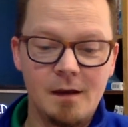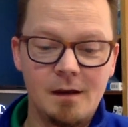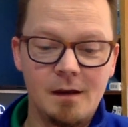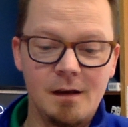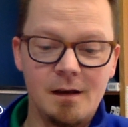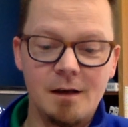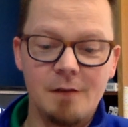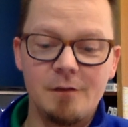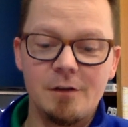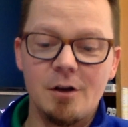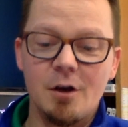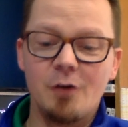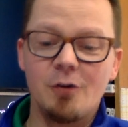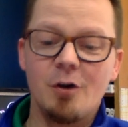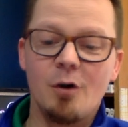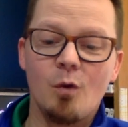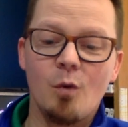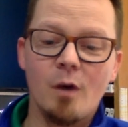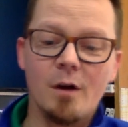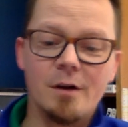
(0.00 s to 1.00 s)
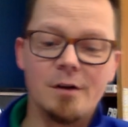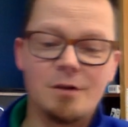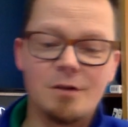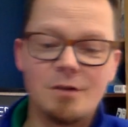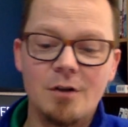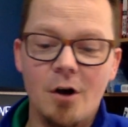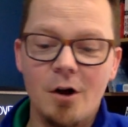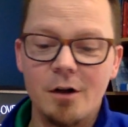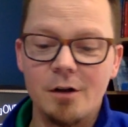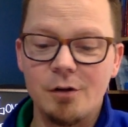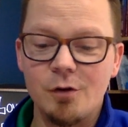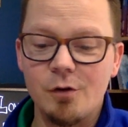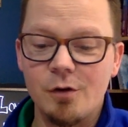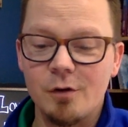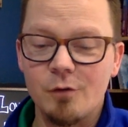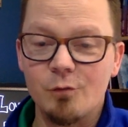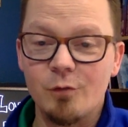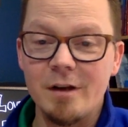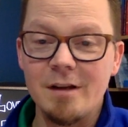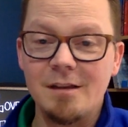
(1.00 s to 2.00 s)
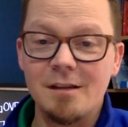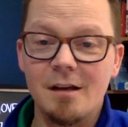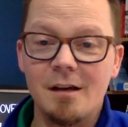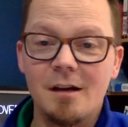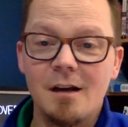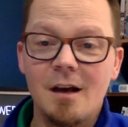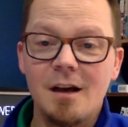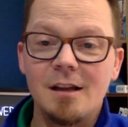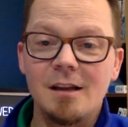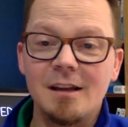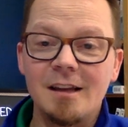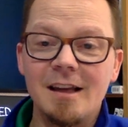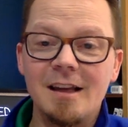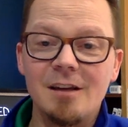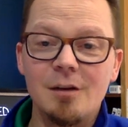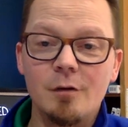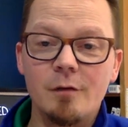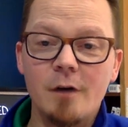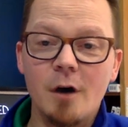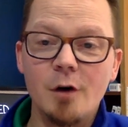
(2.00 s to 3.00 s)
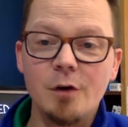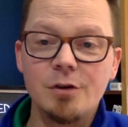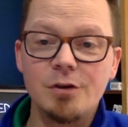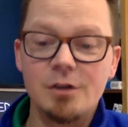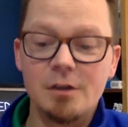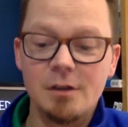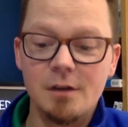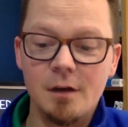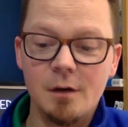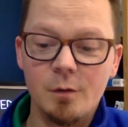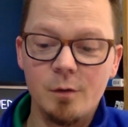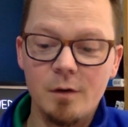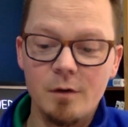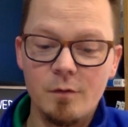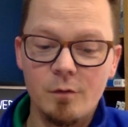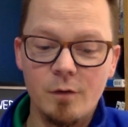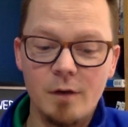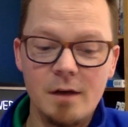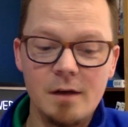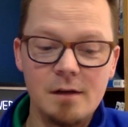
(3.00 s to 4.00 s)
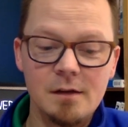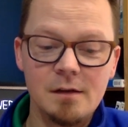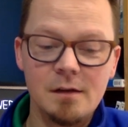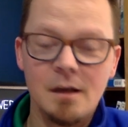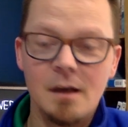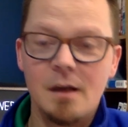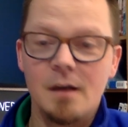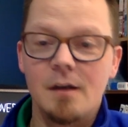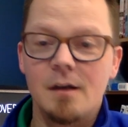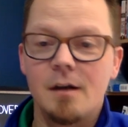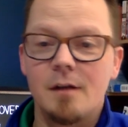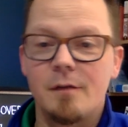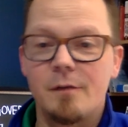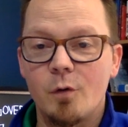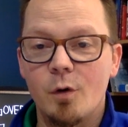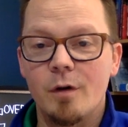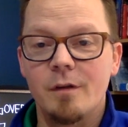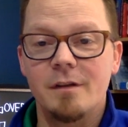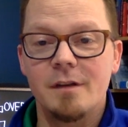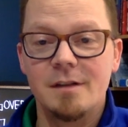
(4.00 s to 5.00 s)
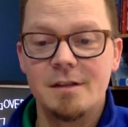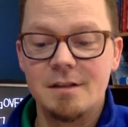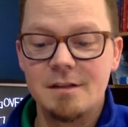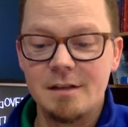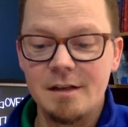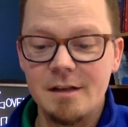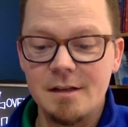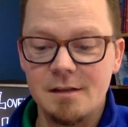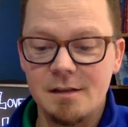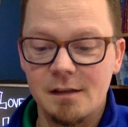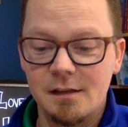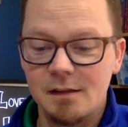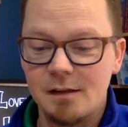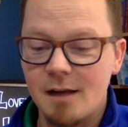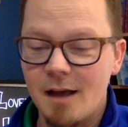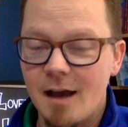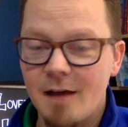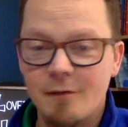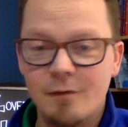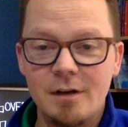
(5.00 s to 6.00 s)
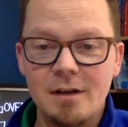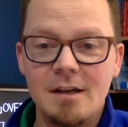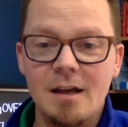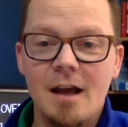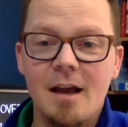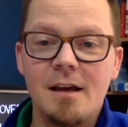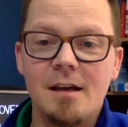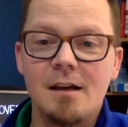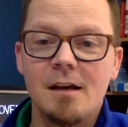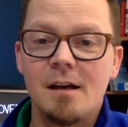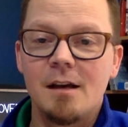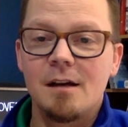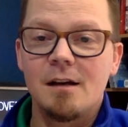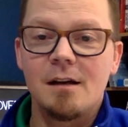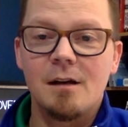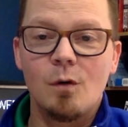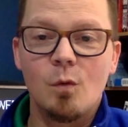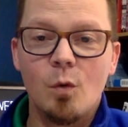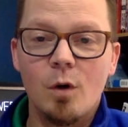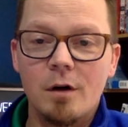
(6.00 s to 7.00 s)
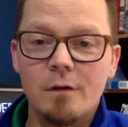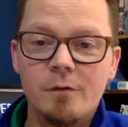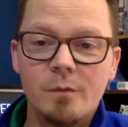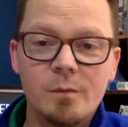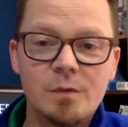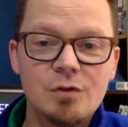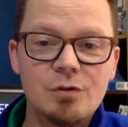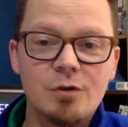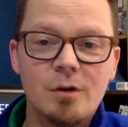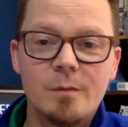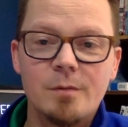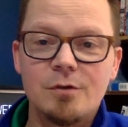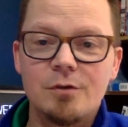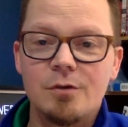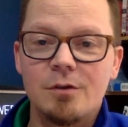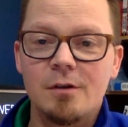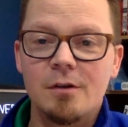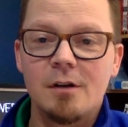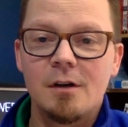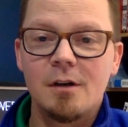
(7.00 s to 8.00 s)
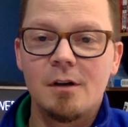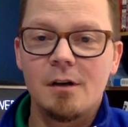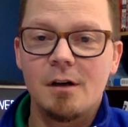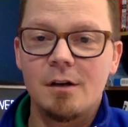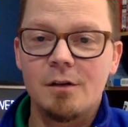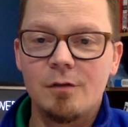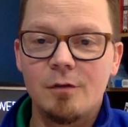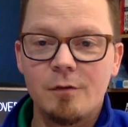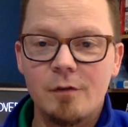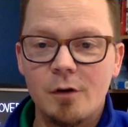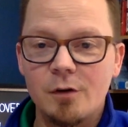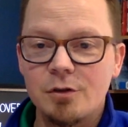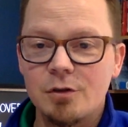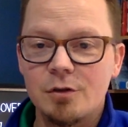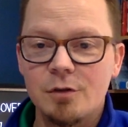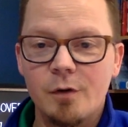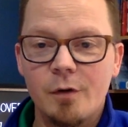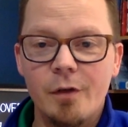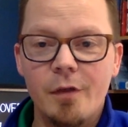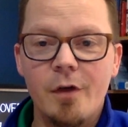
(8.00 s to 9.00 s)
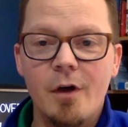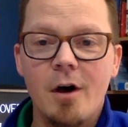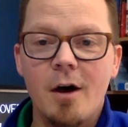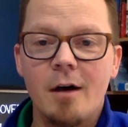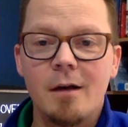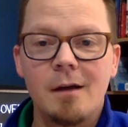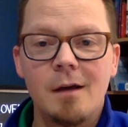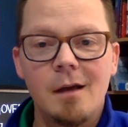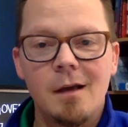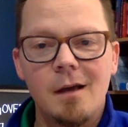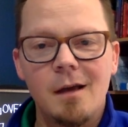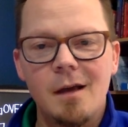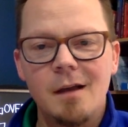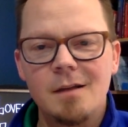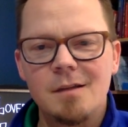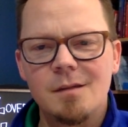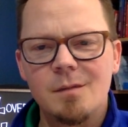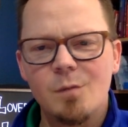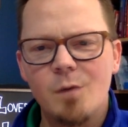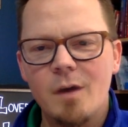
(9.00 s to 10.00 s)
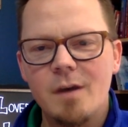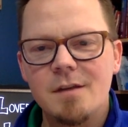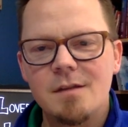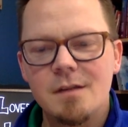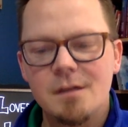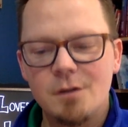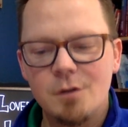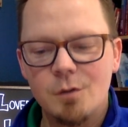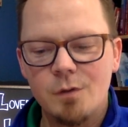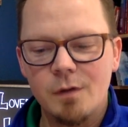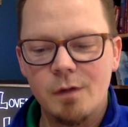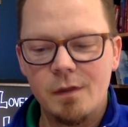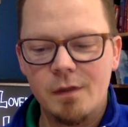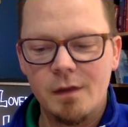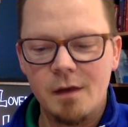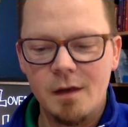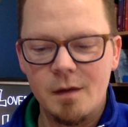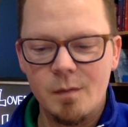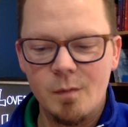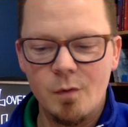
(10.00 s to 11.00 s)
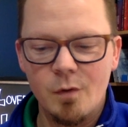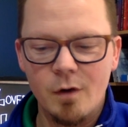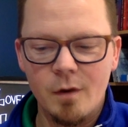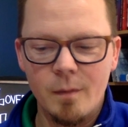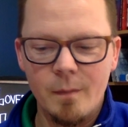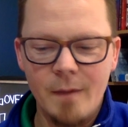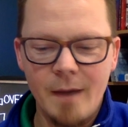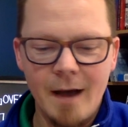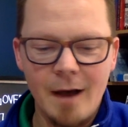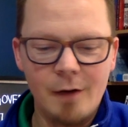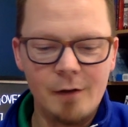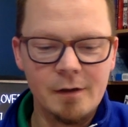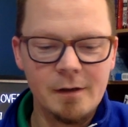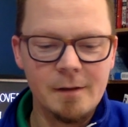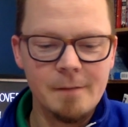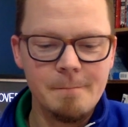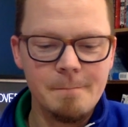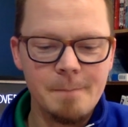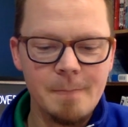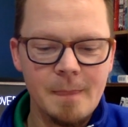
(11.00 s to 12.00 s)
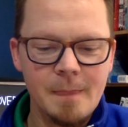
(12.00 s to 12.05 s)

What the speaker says: And if you don't know where to start, you can read the Lent devotion that we've written for this season every day, a word from Scripture, a devotional thought, and some ways that you can think more about it.